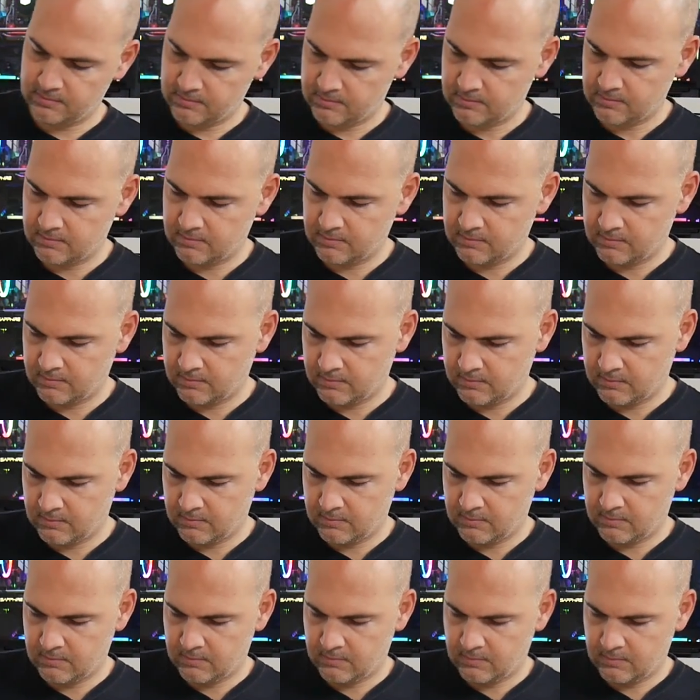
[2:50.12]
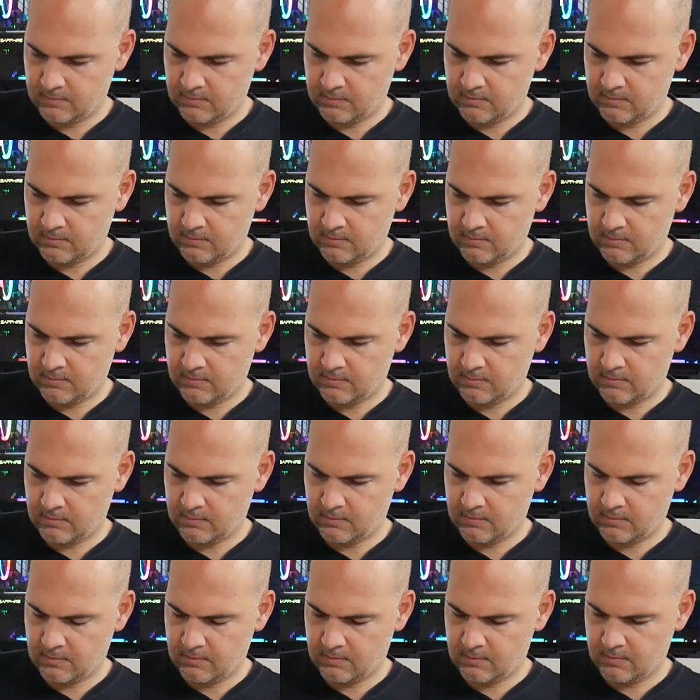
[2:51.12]

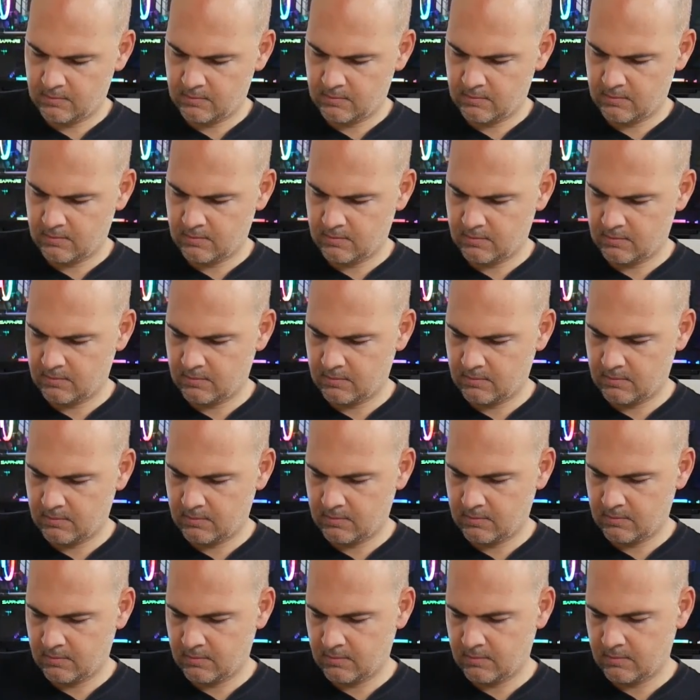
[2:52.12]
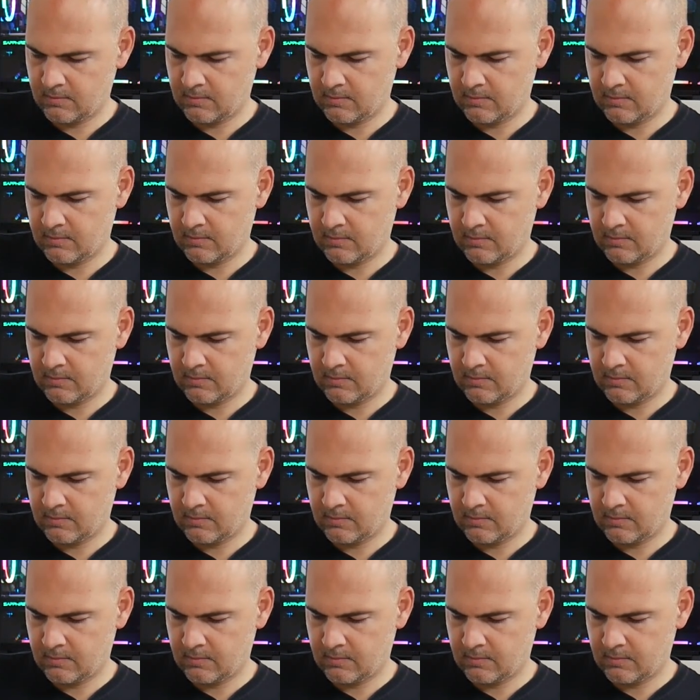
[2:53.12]
(silence)